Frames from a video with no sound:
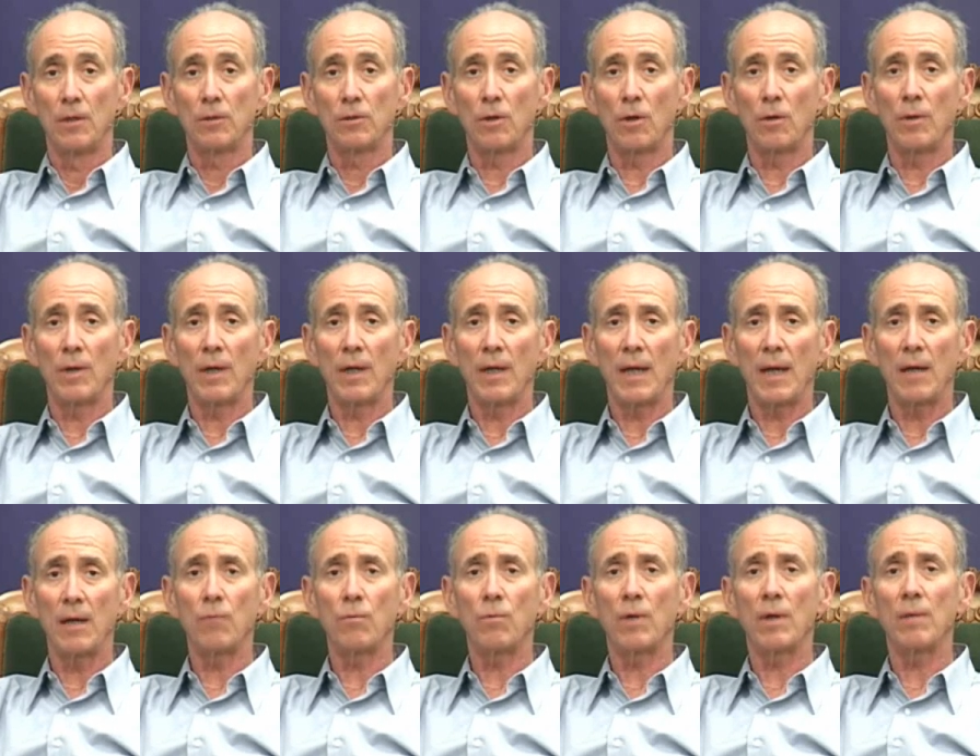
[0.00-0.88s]
So
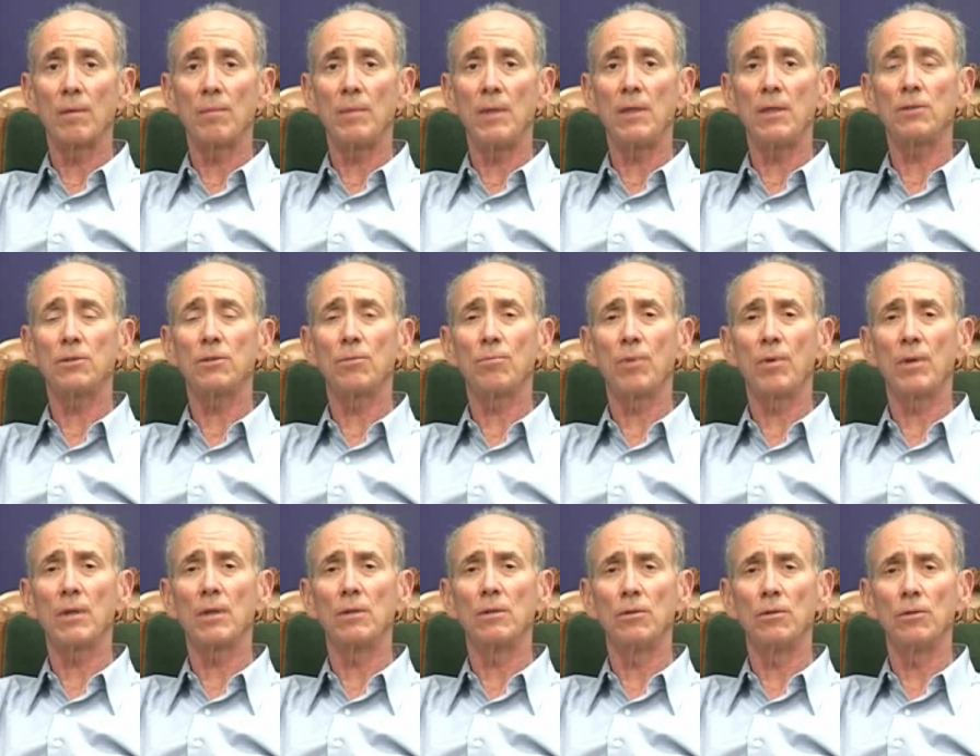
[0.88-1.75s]
again, what it means to
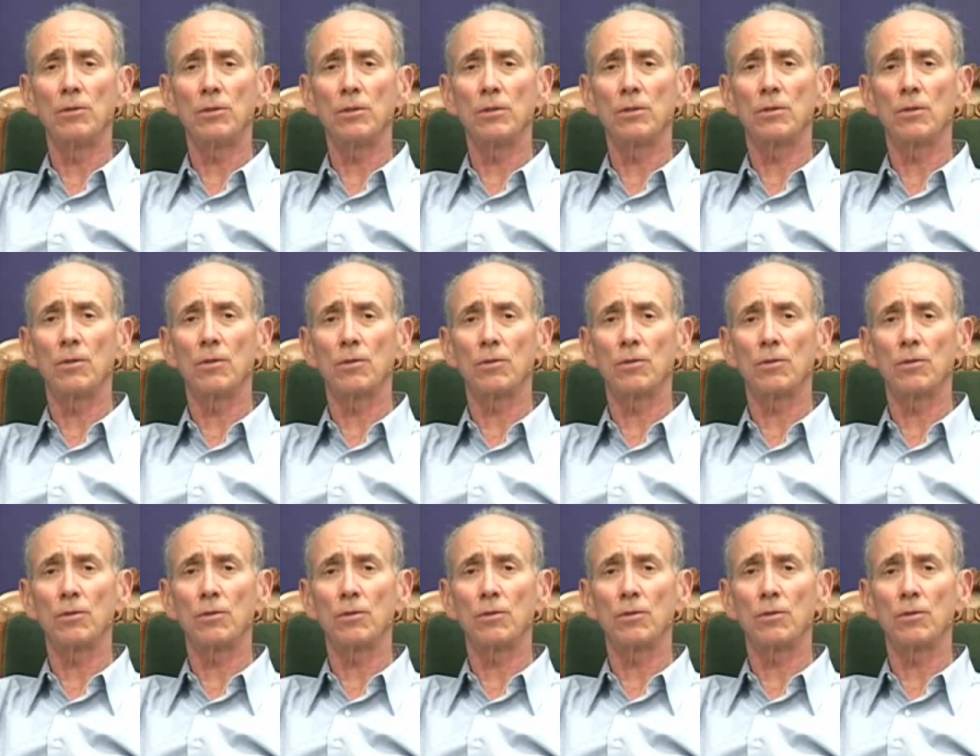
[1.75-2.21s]
bring illusion to